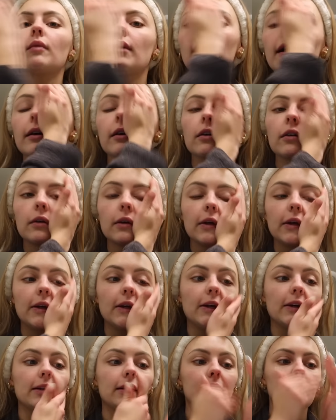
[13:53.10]
while
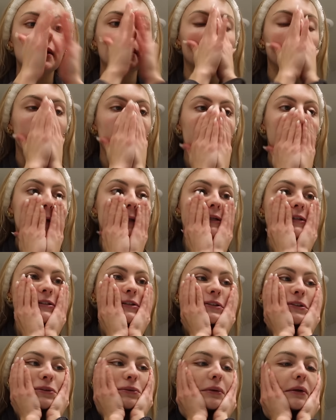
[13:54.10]
and I just
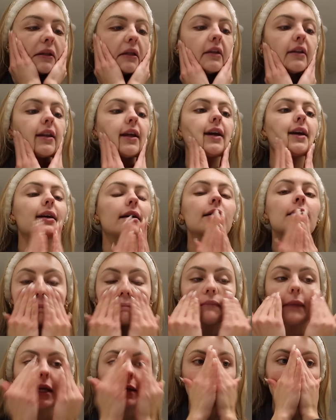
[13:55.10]
like the way that they
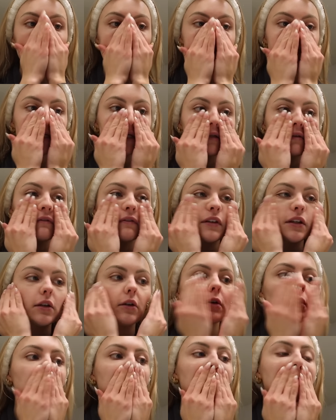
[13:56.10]
make my skin
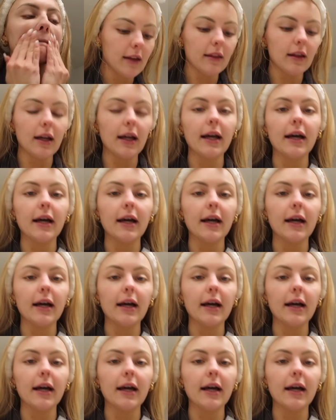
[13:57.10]
feel. And then I